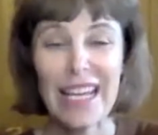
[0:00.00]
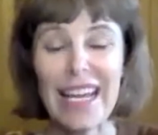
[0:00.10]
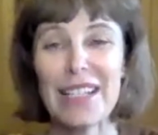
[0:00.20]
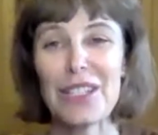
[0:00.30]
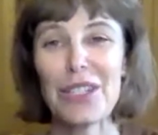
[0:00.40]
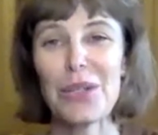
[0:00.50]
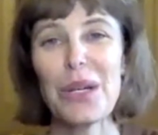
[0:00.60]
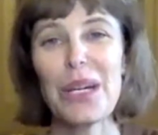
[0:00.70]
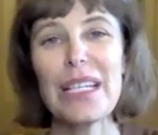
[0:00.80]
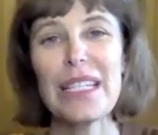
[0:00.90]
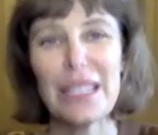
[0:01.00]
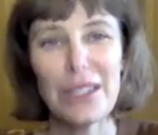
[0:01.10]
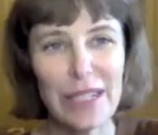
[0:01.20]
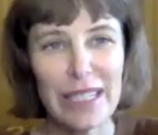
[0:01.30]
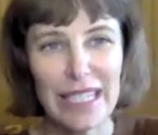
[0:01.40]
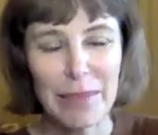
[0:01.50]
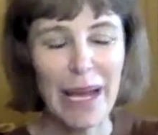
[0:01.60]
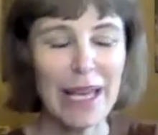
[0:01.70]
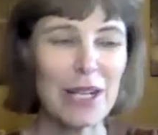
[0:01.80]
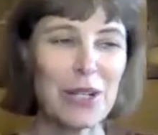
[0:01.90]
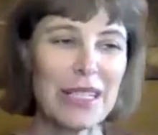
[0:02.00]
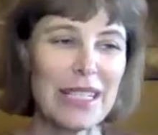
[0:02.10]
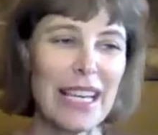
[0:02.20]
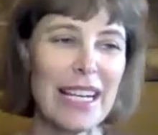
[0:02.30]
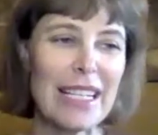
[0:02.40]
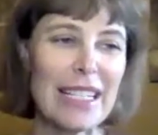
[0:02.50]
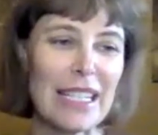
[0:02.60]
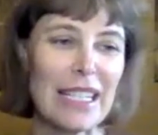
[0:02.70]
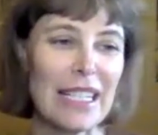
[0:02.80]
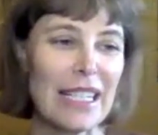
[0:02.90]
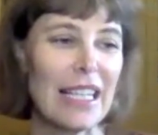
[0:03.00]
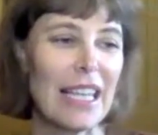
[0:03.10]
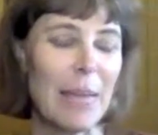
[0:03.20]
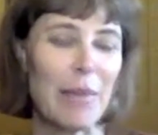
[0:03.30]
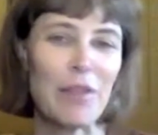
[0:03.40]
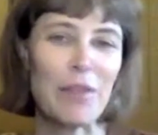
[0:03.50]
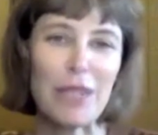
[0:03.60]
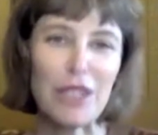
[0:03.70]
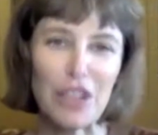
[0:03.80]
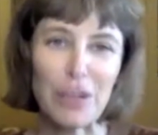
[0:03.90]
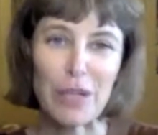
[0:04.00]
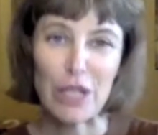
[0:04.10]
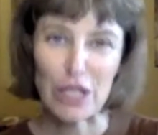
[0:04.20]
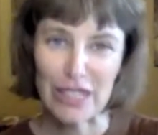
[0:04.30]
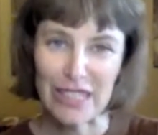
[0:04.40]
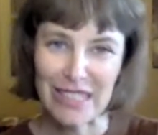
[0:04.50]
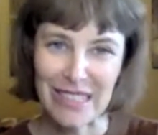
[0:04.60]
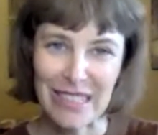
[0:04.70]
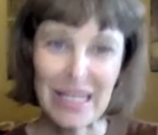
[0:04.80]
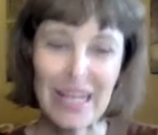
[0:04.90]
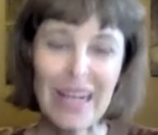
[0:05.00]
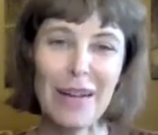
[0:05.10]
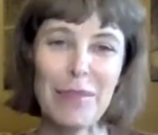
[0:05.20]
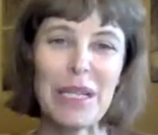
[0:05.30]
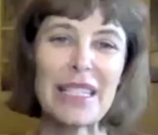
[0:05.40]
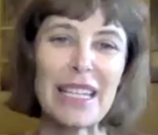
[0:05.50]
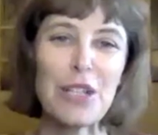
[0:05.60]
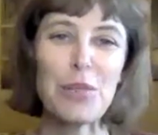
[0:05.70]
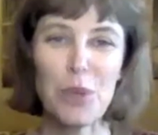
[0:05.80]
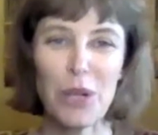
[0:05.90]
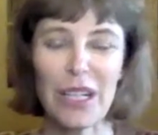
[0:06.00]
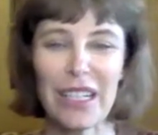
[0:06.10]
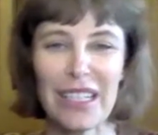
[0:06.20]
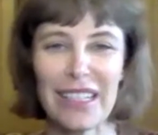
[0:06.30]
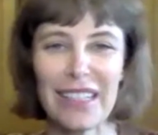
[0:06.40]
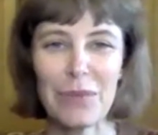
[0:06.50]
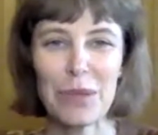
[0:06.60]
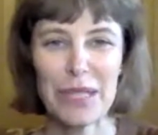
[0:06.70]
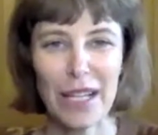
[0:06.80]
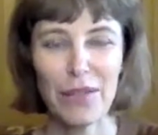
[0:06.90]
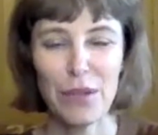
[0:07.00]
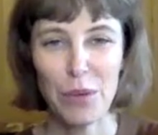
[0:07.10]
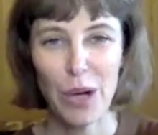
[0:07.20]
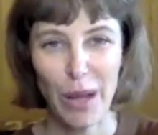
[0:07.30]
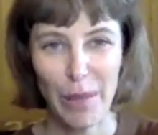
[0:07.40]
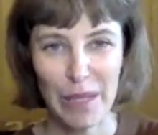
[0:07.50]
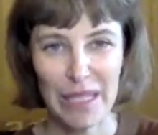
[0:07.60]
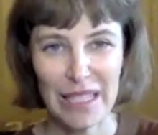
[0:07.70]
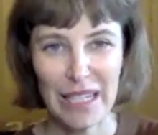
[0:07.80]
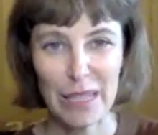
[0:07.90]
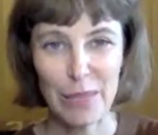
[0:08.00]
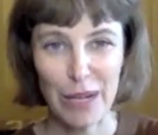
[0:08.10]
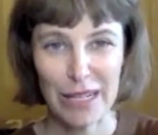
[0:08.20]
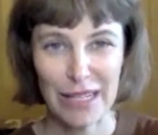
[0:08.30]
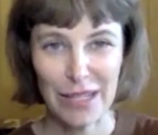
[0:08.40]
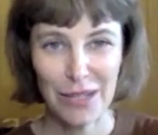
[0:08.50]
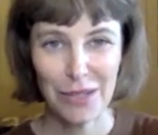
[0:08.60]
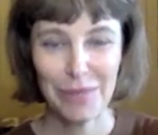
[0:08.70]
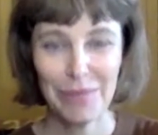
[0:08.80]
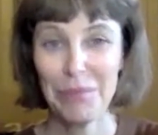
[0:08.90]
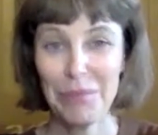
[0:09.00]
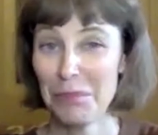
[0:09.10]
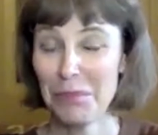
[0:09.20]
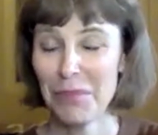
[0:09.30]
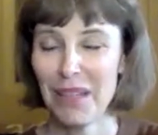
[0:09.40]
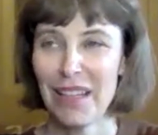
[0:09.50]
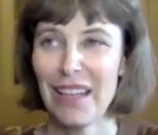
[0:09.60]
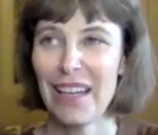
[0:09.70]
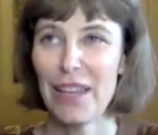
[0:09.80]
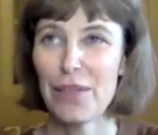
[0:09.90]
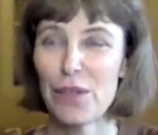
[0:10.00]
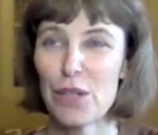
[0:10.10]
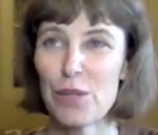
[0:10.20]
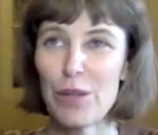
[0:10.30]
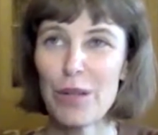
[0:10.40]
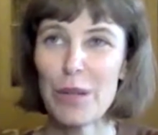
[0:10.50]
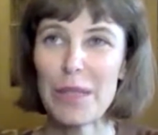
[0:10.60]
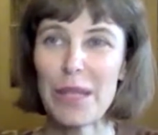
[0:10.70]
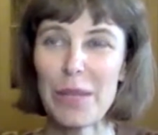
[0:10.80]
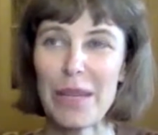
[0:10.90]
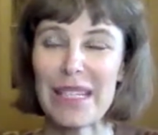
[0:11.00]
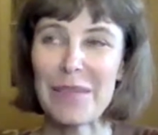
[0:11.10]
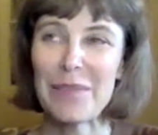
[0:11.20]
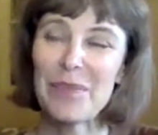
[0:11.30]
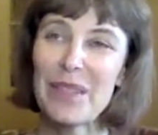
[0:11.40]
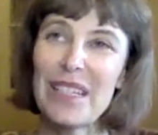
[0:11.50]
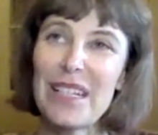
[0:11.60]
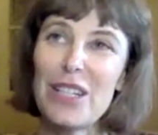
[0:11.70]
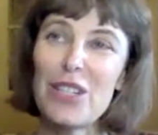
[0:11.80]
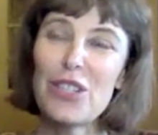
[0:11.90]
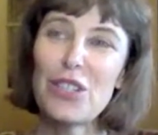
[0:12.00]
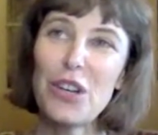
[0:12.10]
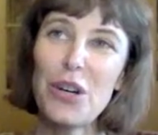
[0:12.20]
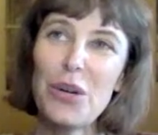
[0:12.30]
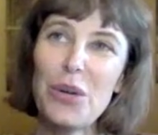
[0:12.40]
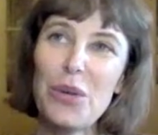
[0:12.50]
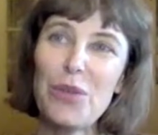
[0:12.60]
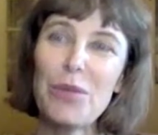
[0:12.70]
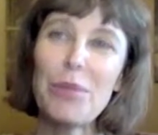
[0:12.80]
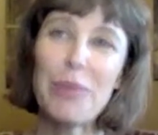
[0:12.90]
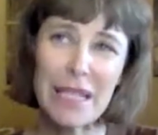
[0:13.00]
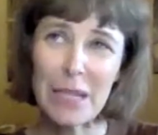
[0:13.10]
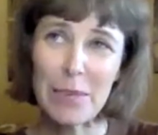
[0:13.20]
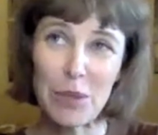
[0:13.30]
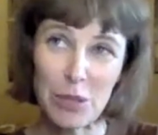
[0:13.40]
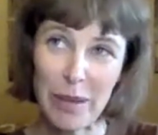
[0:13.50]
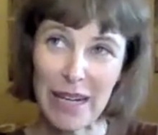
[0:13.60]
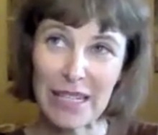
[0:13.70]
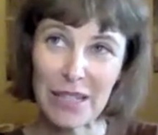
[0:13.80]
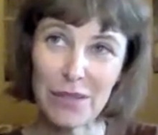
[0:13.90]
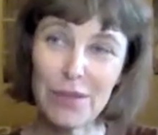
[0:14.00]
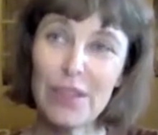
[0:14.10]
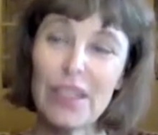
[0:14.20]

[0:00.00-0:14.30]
And so, series, as my editor has said, is a game of diminishing returns uh, because each book will sell fewer copies than its predecessor. And the first book will always sell the best. So, from a business perspective,